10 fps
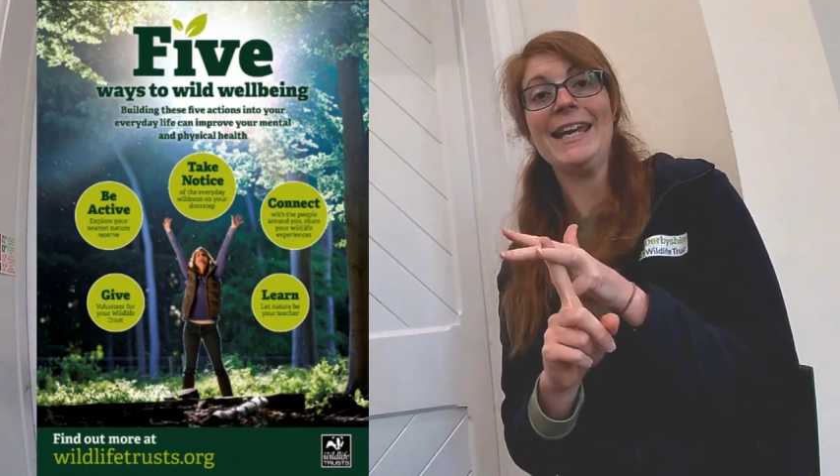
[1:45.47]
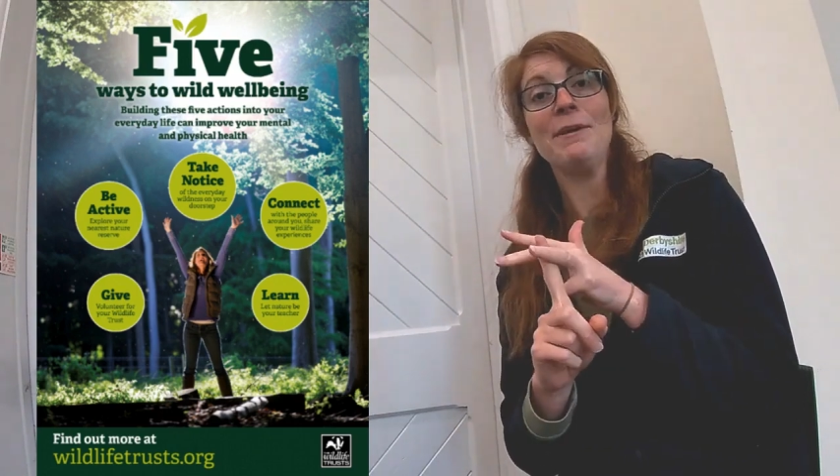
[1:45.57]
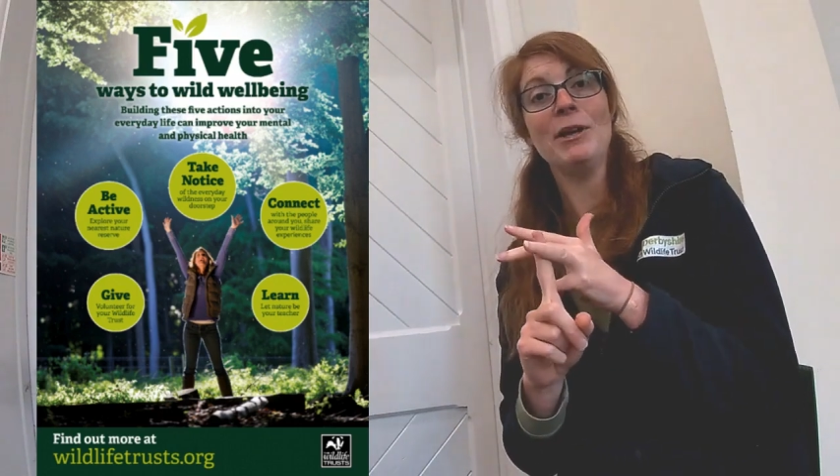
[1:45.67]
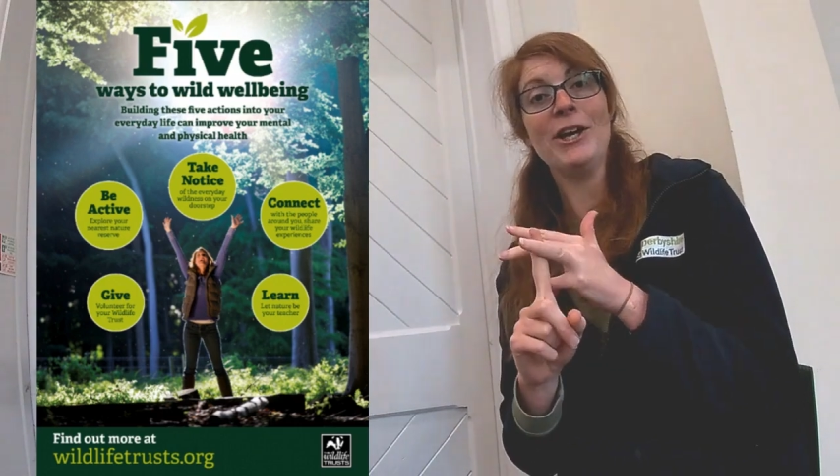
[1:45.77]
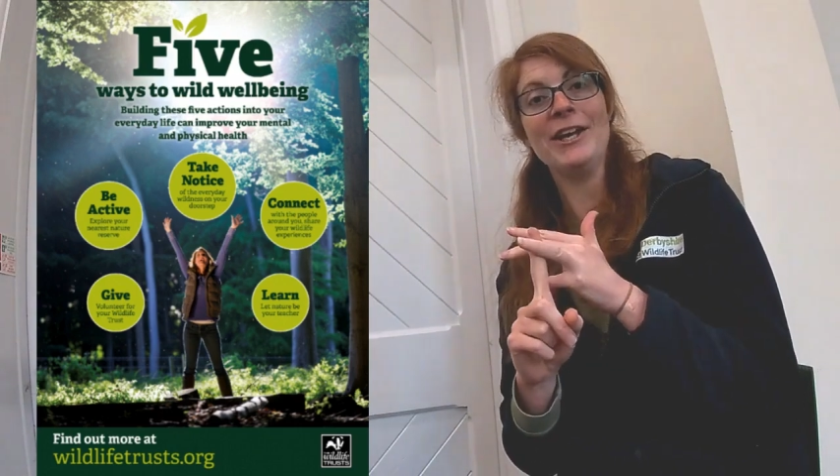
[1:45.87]

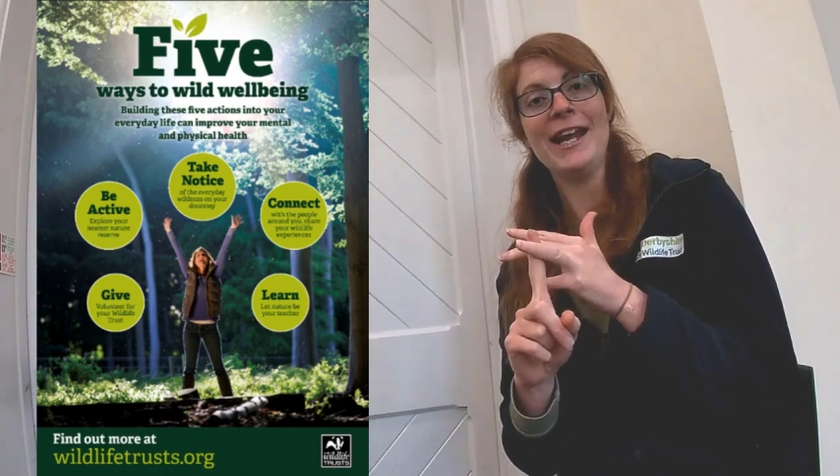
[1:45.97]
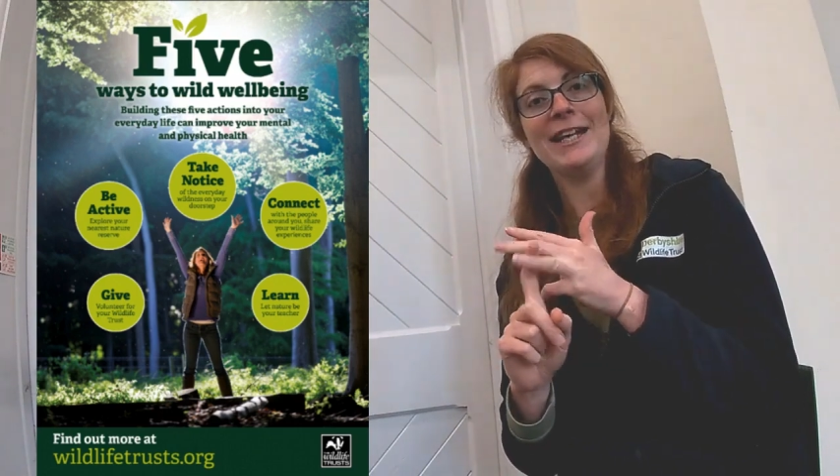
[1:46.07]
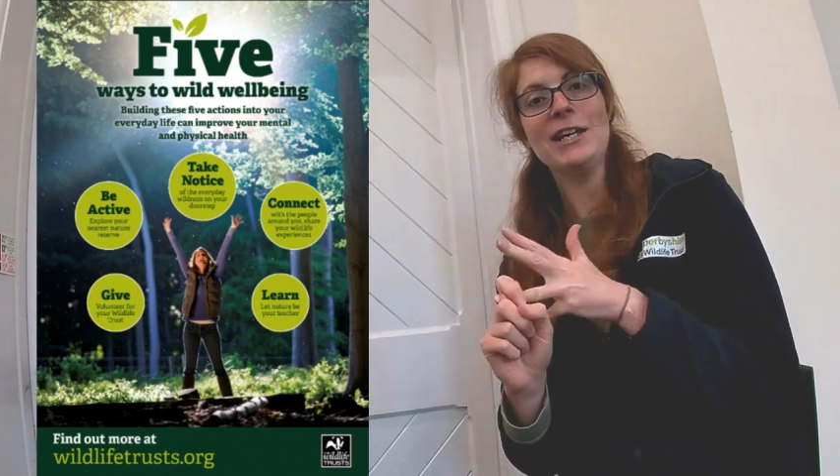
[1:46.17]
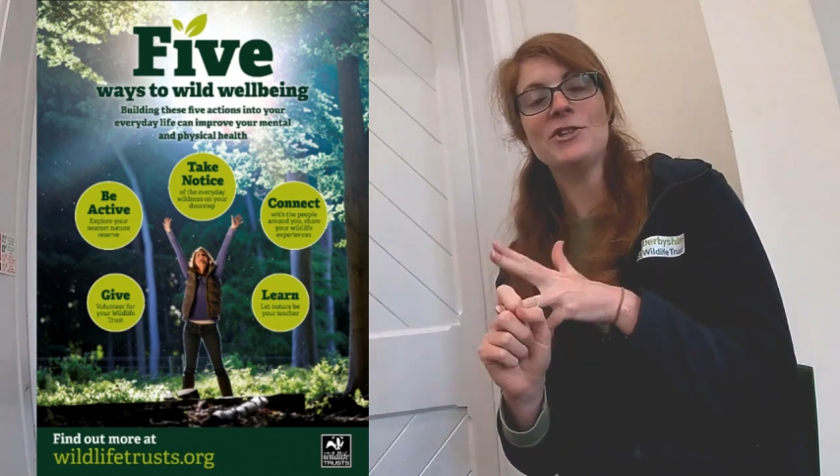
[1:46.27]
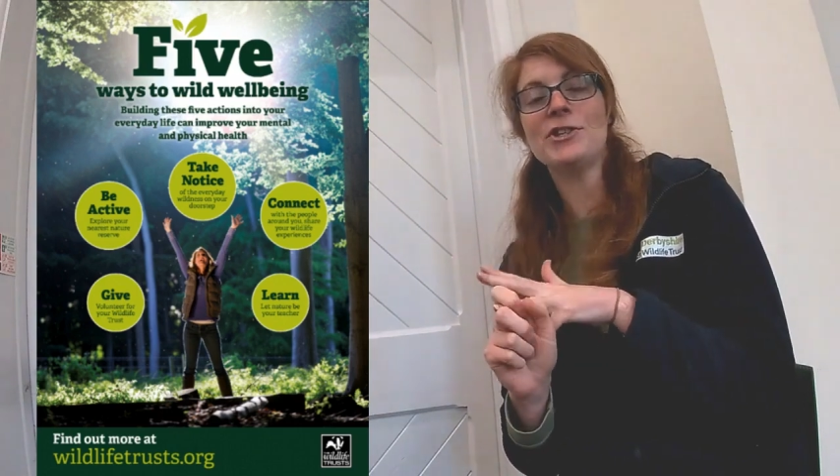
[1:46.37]
Keep
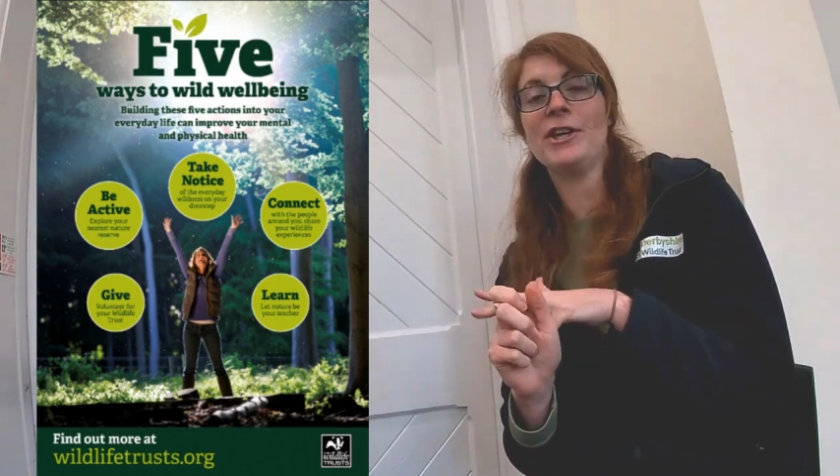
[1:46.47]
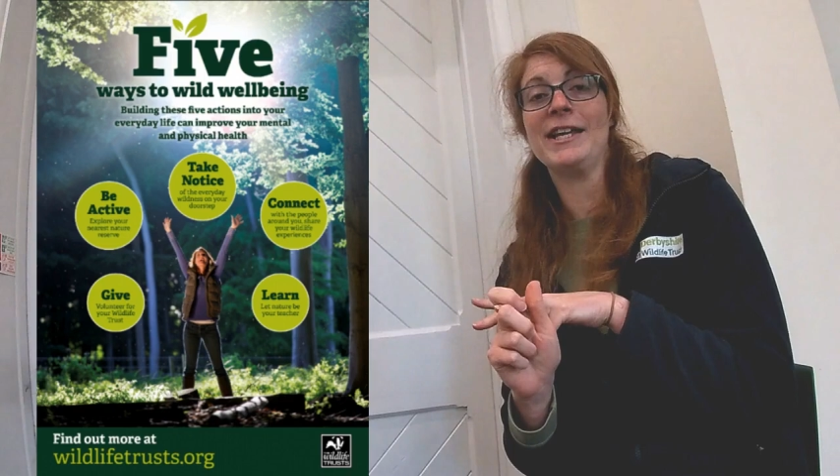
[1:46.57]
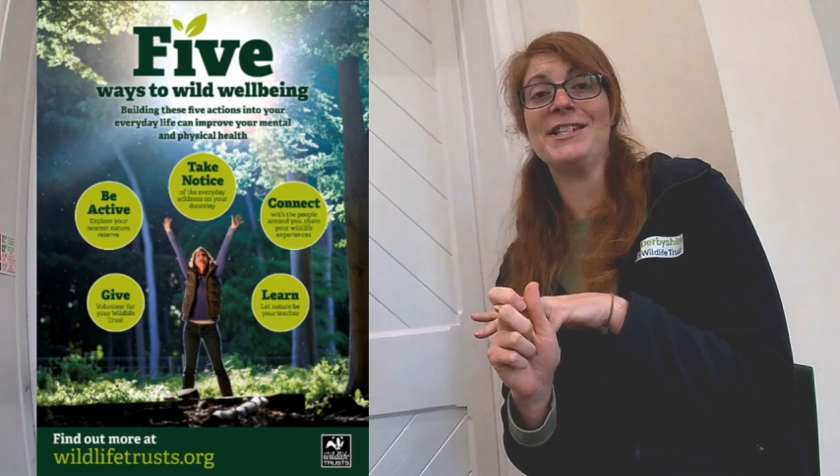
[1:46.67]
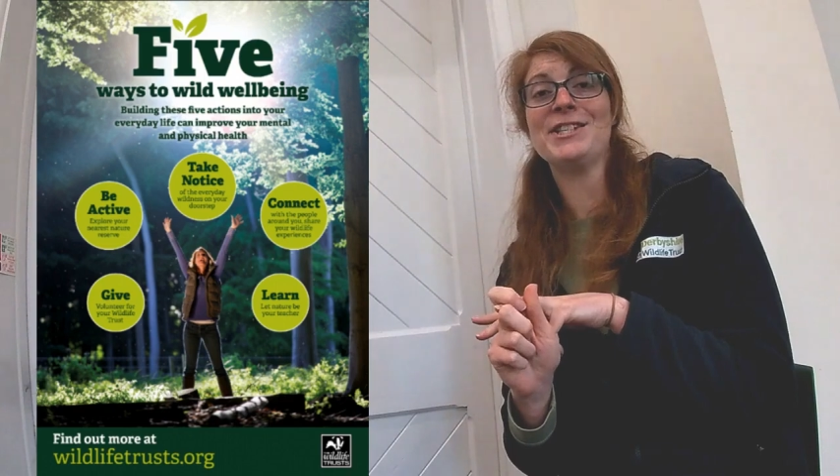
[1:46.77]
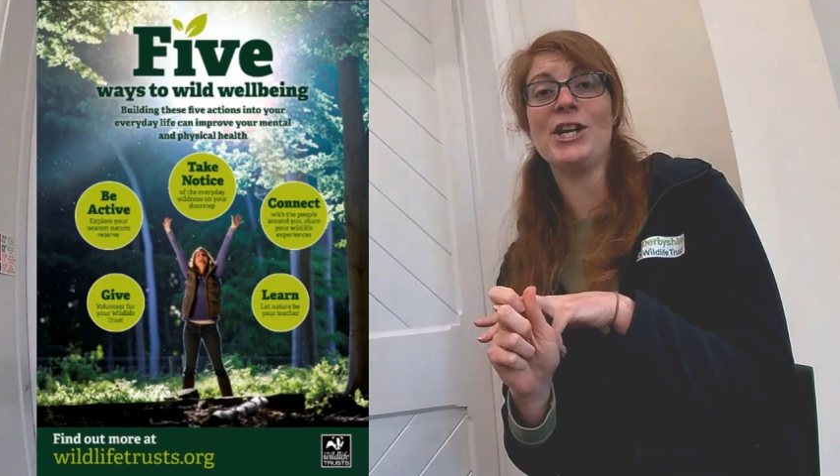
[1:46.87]
learning,
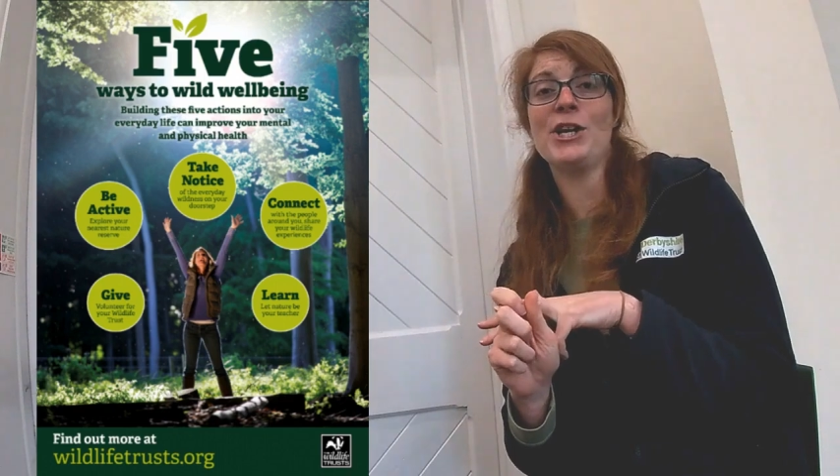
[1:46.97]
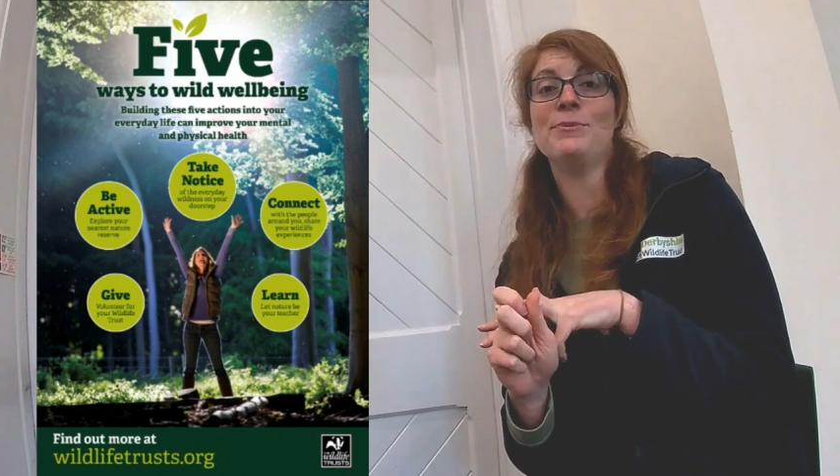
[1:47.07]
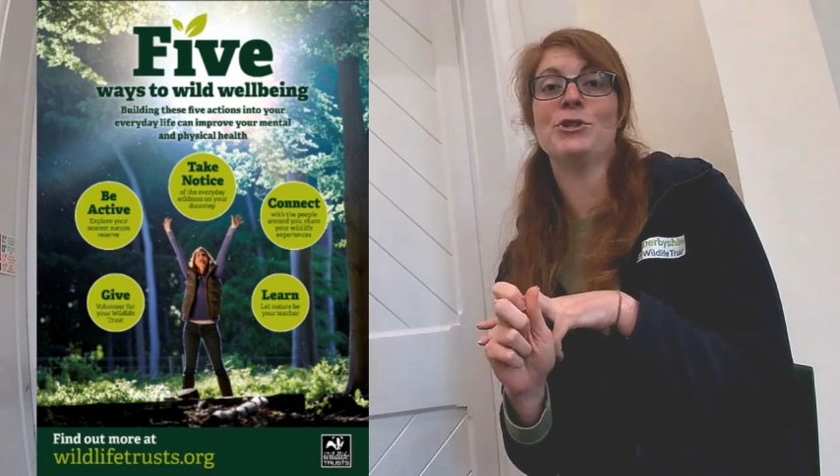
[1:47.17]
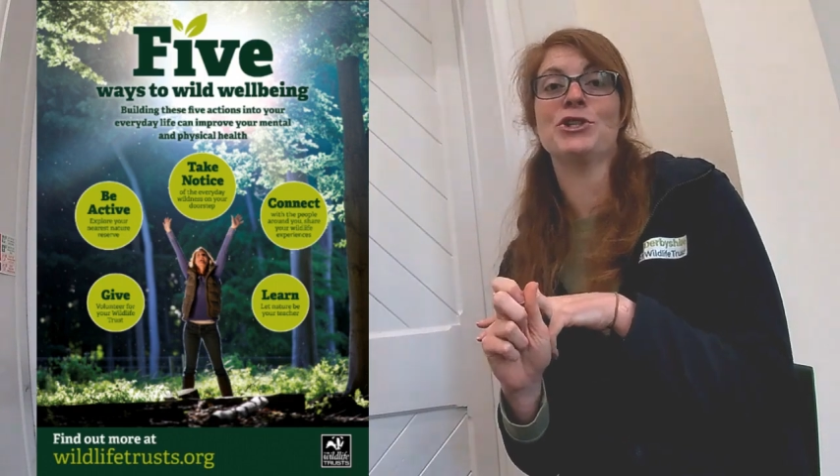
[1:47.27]
so there's so